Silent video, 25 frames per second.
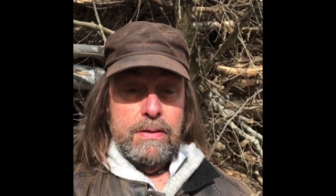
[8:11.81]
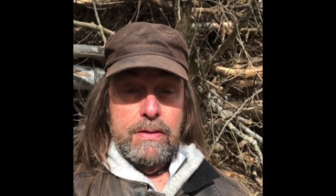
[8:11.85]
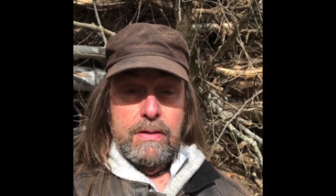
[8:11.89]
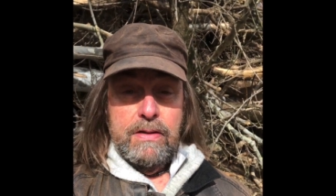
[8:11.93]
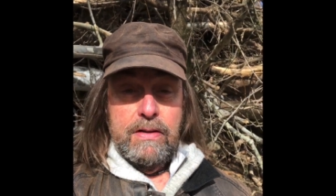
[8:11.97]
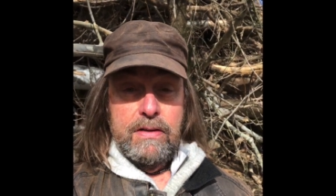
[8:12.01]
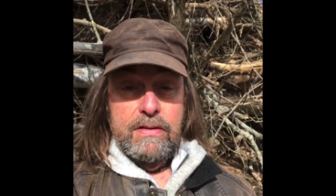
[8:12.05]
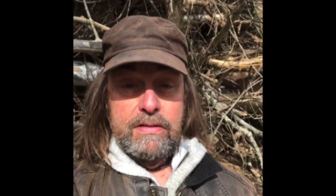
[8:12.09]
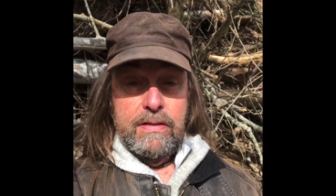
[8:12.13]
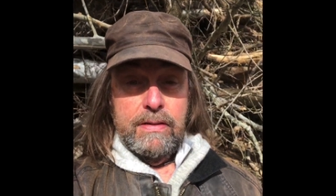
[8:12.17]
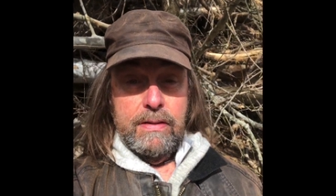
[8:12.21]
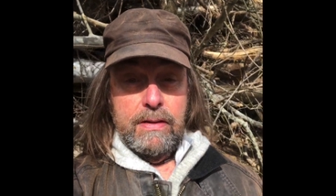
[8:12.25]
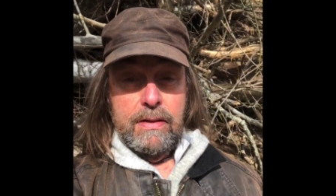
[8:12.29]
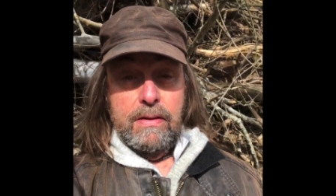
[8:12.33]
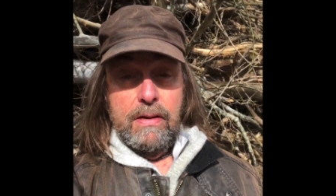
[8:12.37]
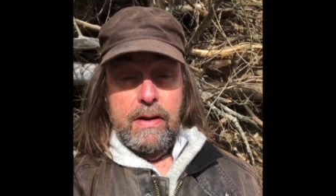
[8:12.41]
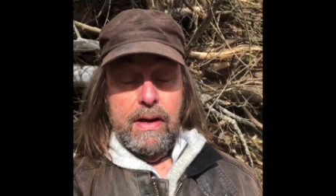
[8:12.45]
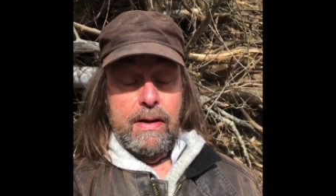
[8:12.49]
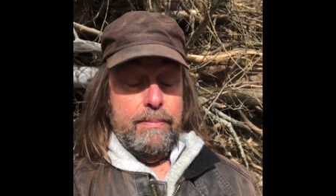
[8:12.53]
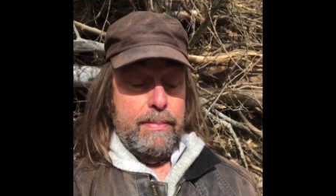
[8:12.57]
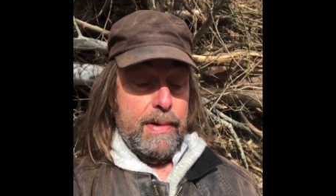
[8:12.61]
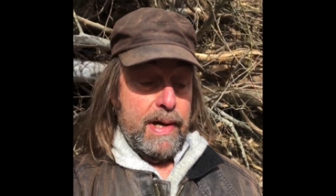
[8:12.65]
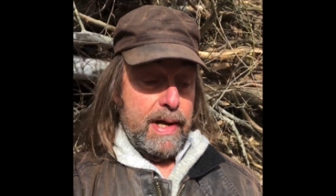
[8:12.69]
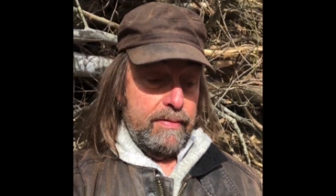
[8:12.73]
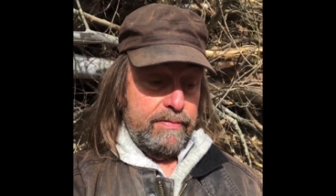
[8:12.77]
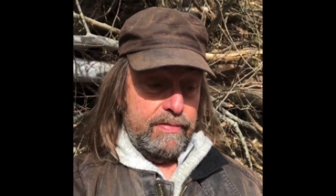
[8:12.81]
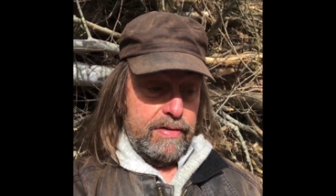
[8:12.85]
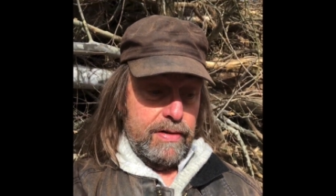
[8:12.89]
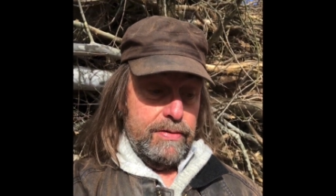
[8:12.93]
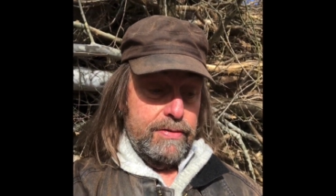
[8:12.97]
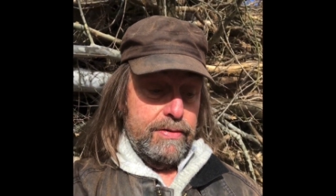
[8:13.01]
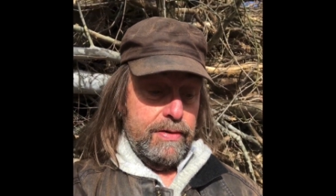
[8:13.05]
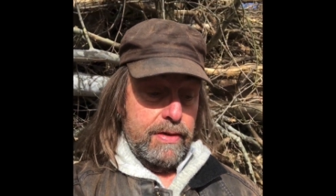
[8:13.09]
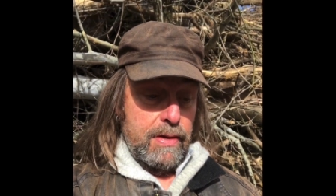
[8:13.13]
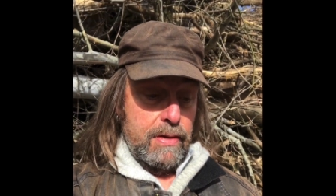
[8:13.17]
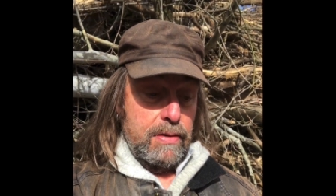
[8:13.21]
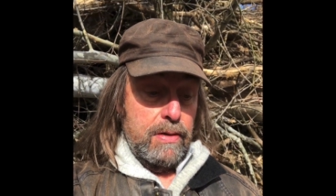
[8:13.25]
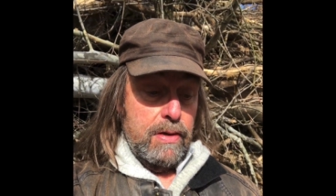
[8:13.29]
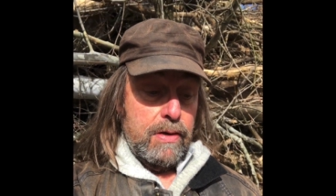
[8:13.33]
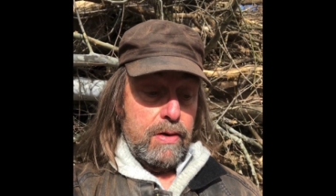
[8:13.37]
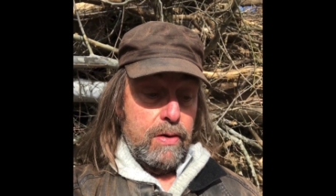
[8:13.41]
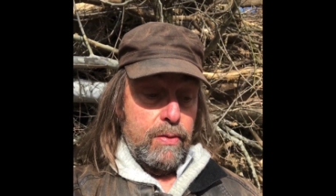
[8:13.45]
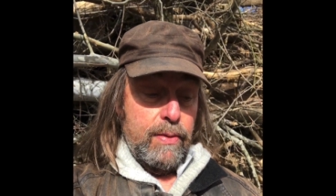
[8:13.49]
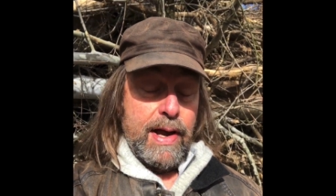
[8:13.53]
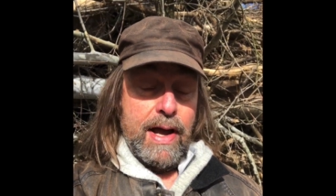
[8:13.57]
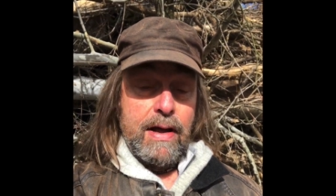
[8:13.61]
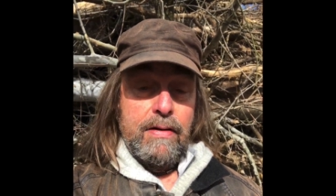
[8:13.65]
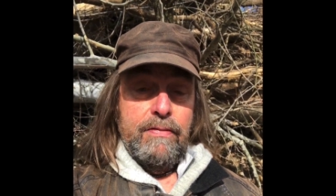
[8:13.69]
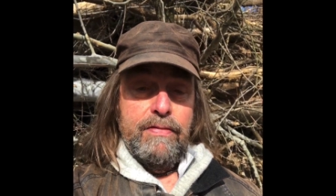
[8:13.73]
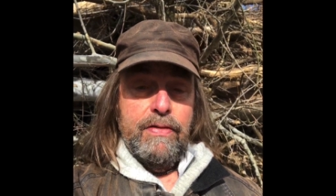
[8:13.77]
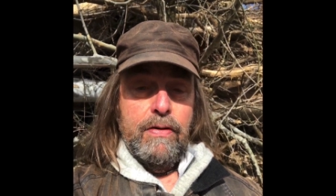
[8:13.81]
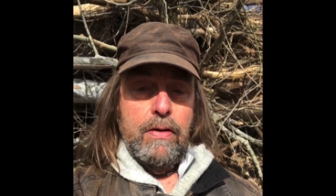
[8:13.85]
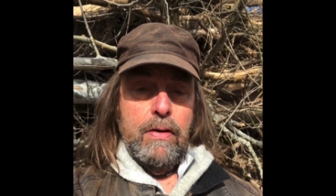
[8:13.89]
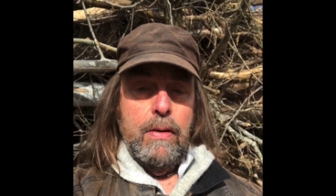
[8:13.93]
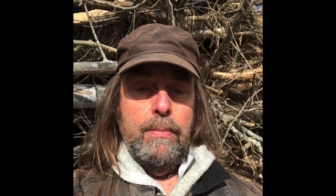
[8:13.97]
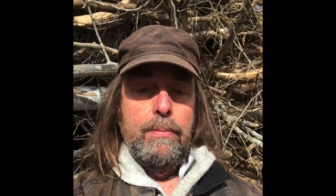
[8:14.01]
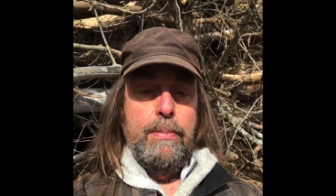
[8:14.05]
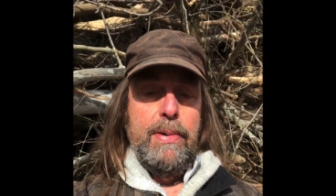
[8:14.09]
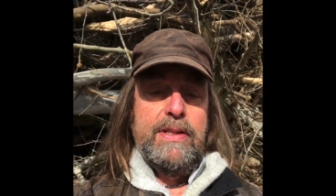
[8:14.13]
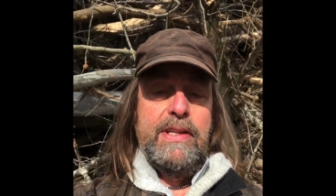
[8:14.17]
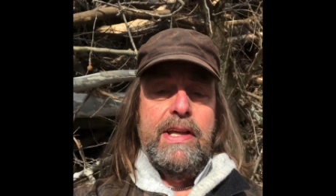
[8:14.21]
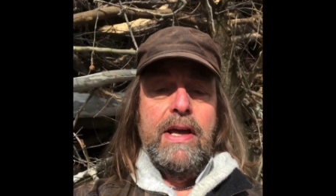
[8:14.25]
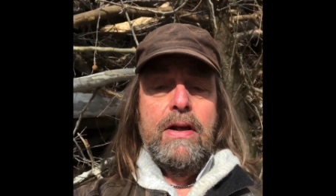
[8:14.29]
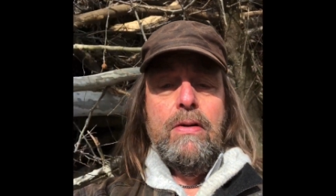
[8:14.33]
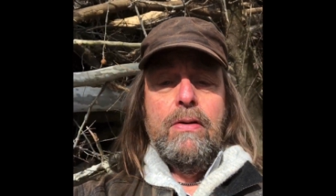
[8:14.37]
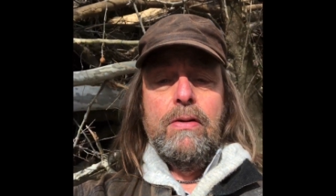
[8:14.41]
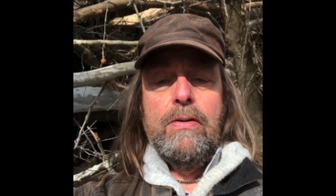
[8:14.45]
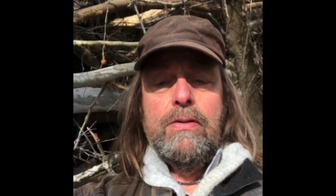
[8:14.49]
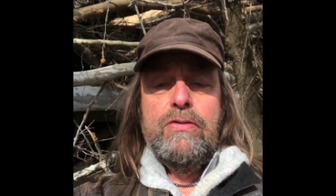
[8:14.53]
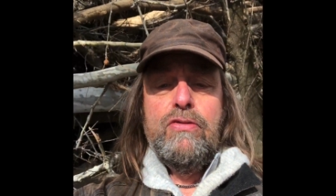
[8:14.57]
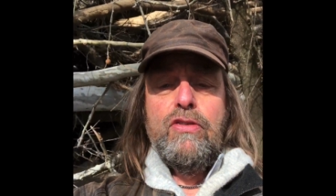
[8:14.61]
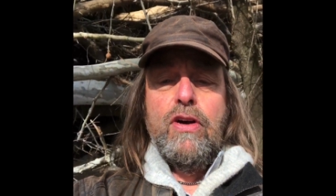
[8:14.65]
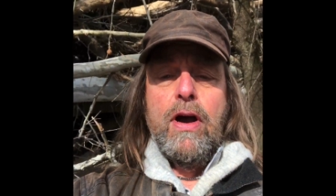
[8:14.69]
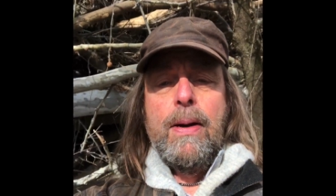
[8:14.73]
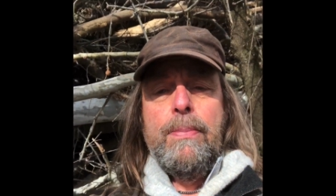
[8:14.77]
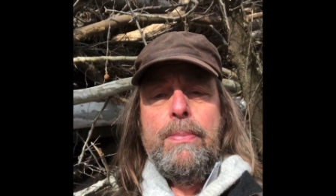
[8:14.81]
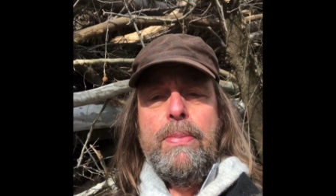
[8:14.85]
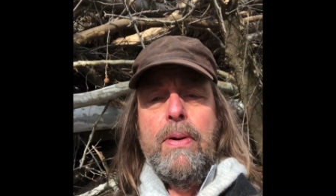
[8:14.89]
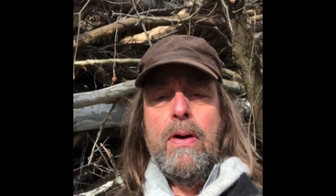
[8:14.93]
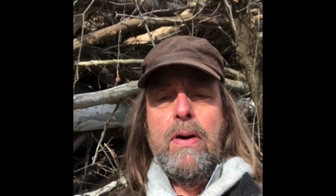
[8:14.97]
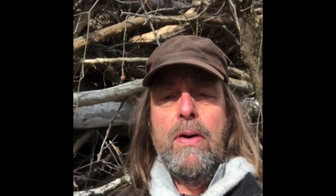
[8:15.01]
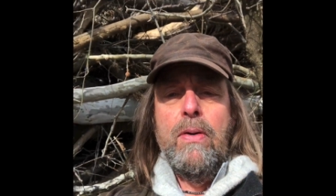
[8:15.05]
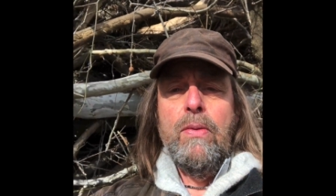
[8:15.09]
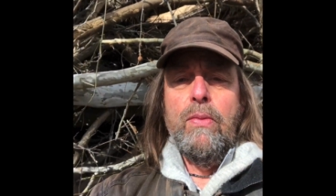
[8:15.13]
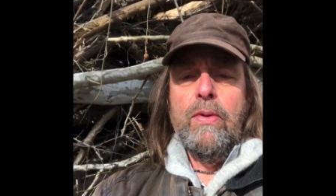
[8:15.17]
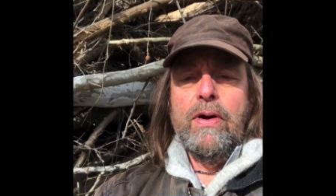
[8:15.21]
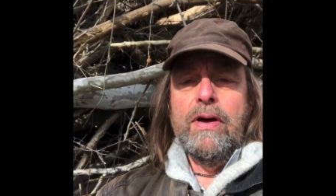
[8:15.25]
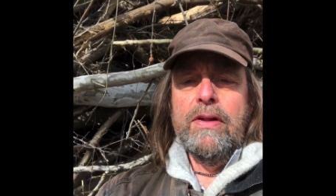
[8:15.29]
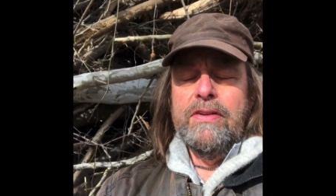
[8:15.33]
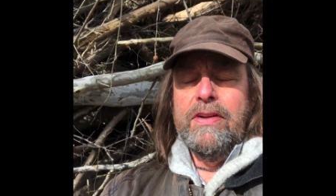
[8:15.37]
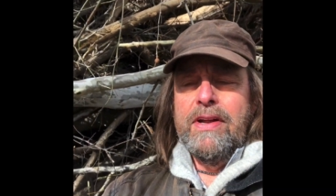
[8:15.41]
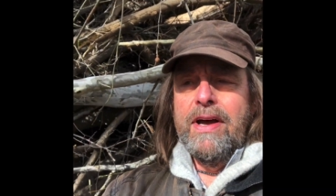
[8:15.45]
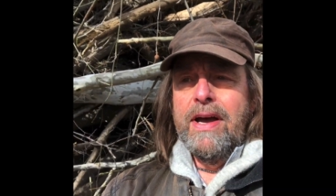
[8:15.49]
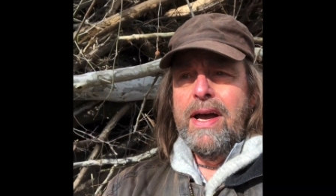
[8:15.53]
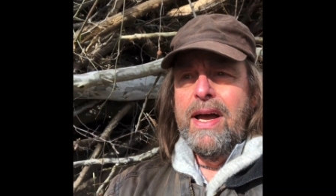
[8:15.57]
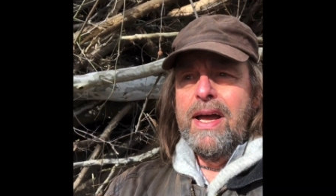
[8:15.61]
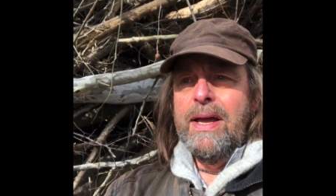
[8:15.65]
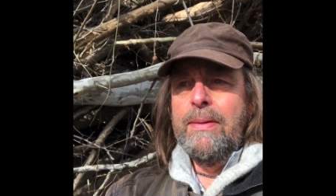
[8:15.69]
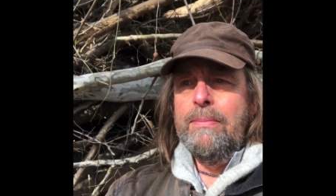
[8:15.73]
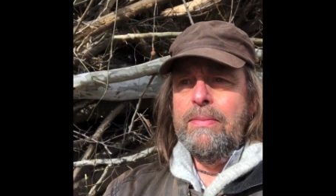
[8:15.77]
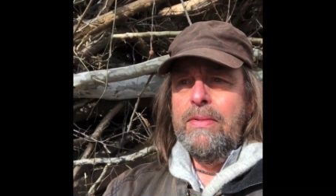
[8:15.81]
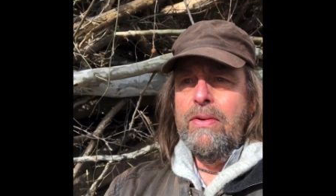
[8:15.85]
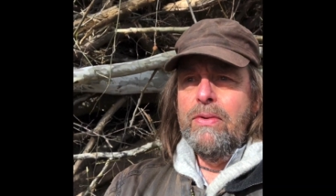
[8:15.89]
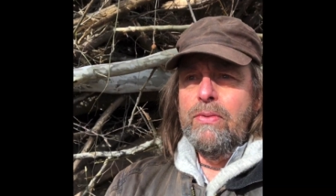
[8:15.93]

You might have to look around for them, but they don't drop all at one time,